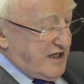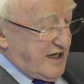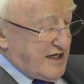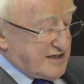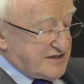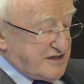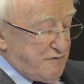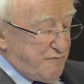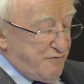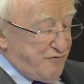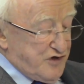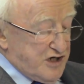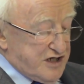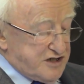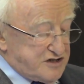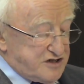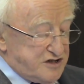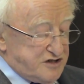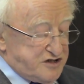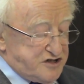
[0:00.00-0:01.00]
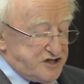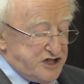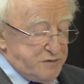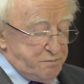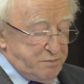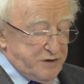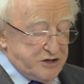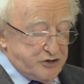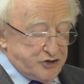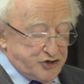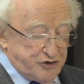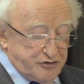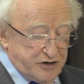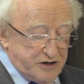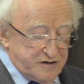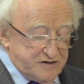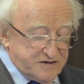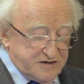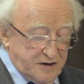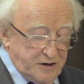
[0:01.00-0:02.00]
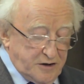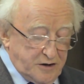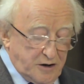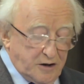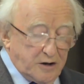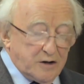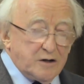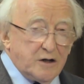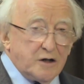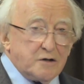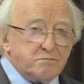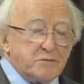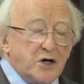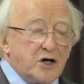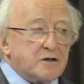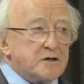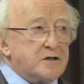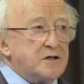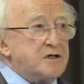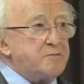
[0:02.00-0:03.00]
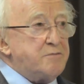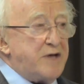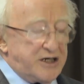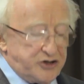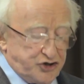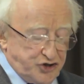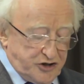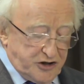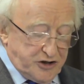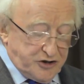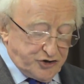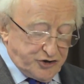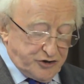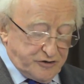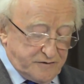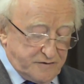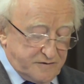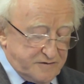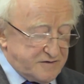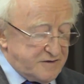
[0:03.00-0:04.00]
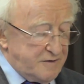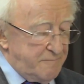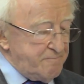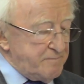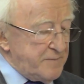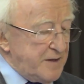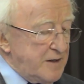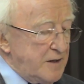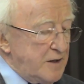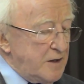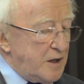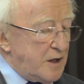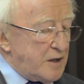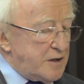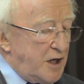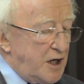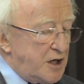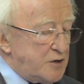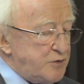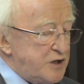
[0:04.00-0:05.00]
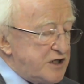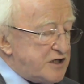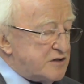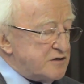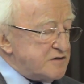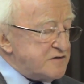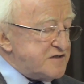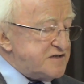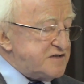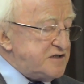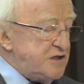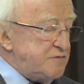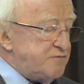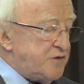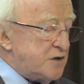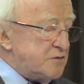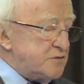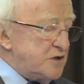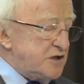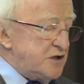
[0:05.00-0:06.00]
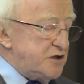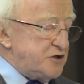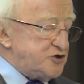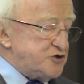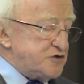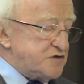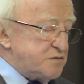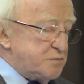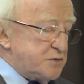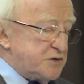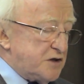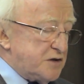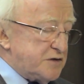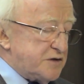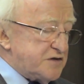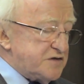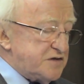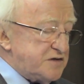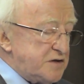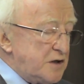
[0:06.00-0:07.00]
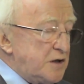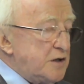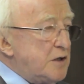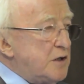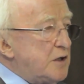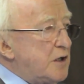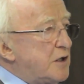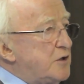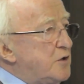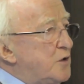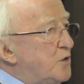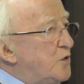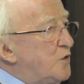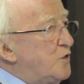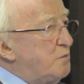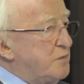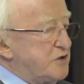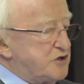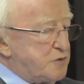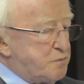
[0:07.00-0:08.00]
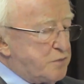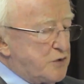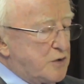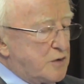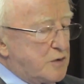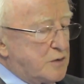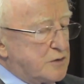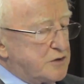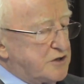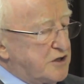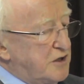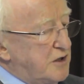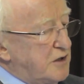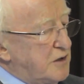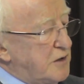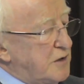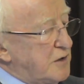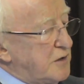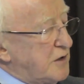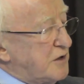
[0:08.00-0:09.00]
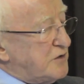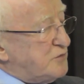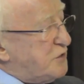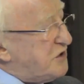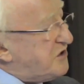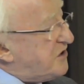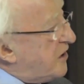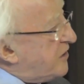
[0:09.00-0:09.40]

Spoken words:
has inflicted deep injuries on our moral imaginations, on how we conceive our relations with others at home and abroad, and with